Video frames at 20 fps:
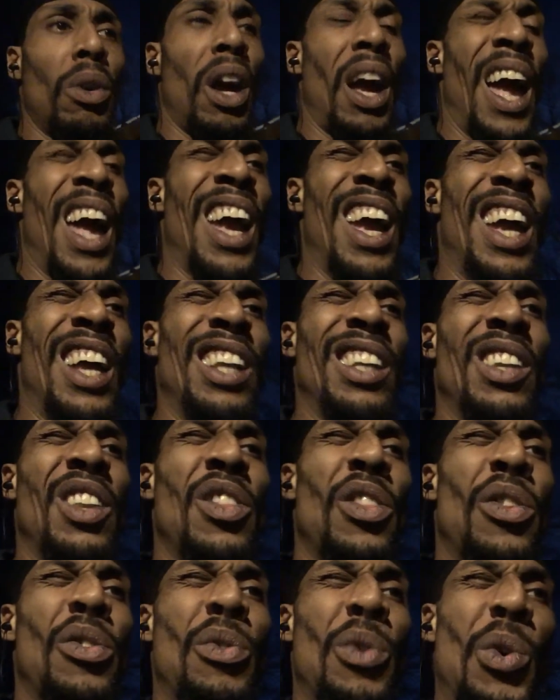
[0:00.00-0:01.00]
and
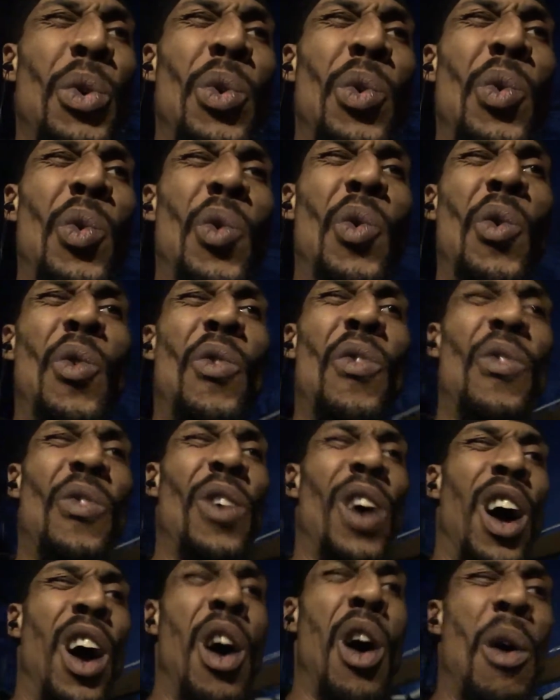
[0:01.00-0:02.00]
through
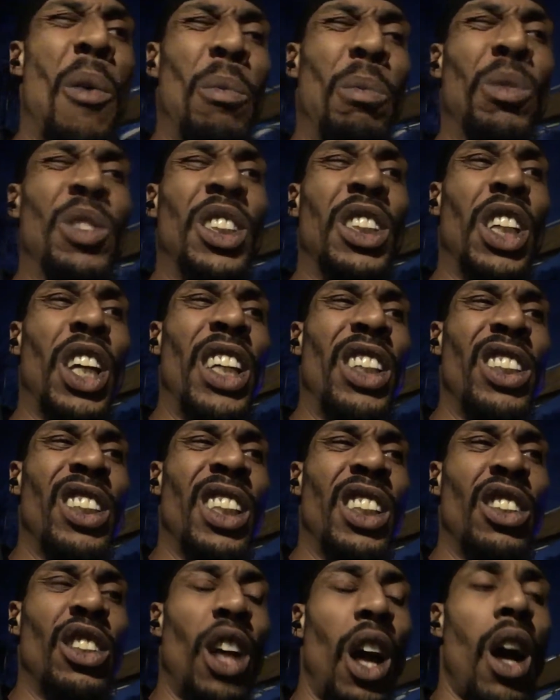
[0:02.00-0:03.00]

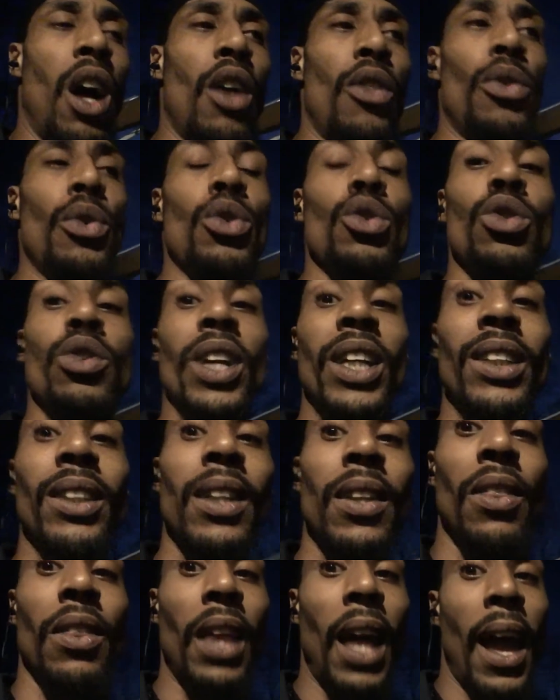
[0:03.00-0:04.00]
through
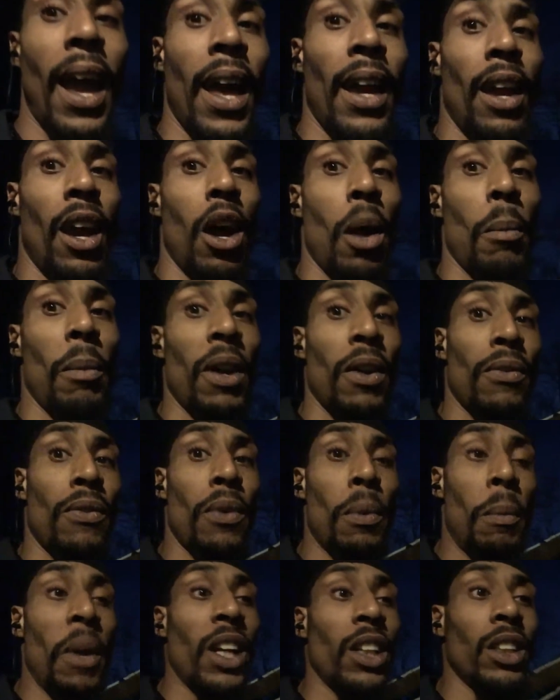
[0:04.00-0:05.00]
tracing that
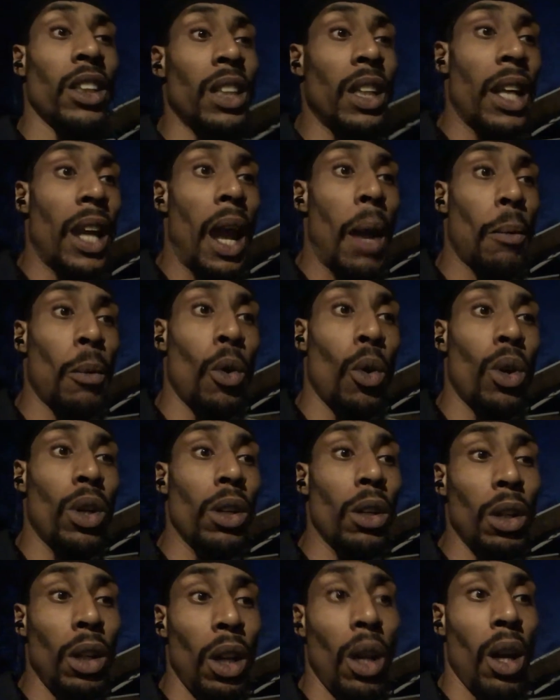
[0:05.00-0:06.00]
information that I'm going
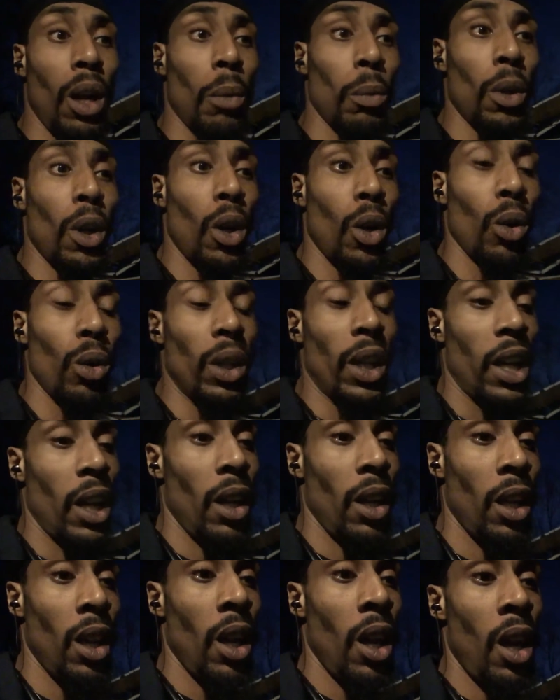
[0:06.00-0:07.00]
to go get,